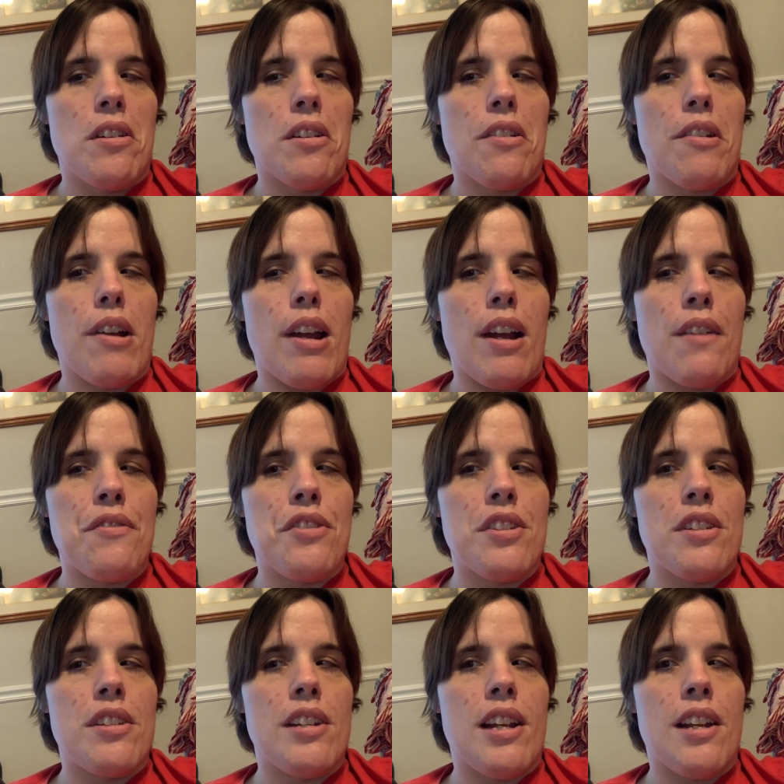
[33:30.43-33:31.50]
crafts
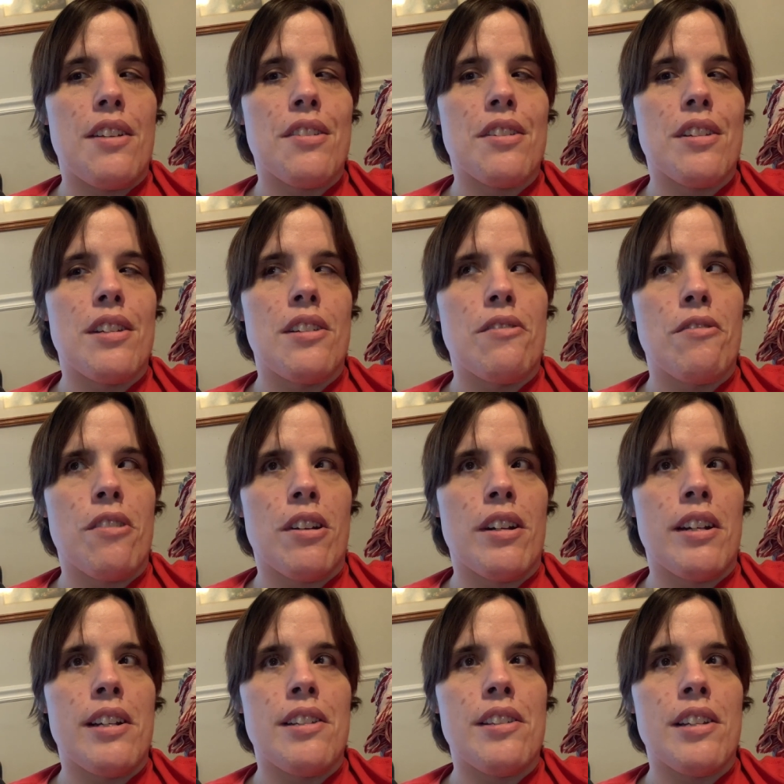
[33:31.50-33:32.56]
and desks and
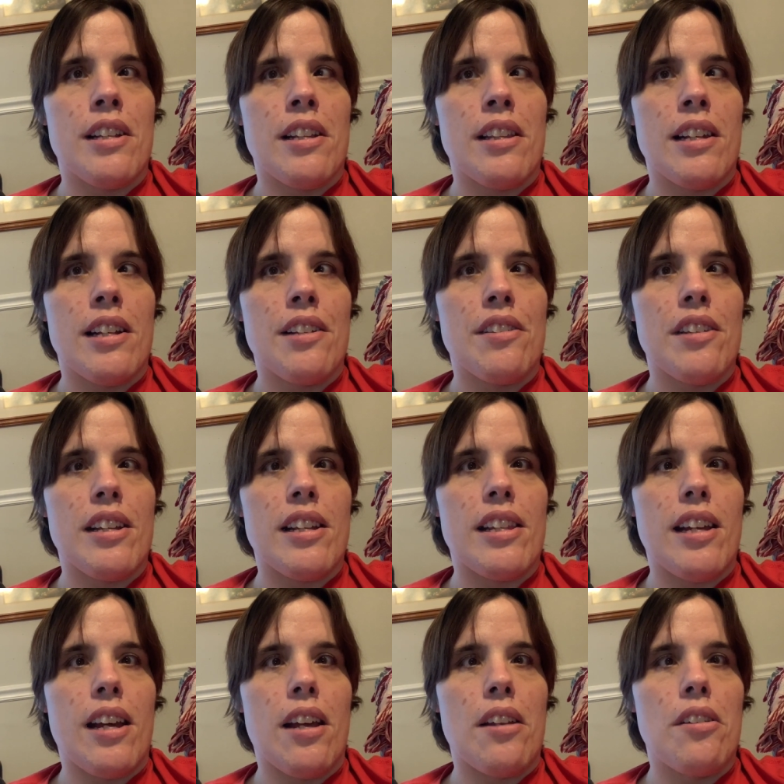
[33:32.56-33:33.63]
organizing, things like
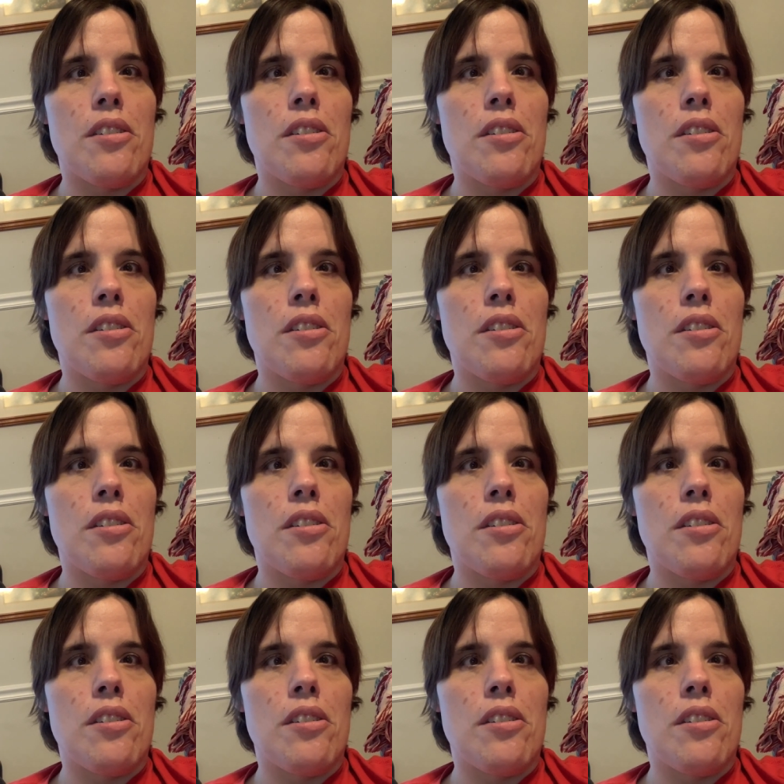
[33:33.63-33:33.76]
that.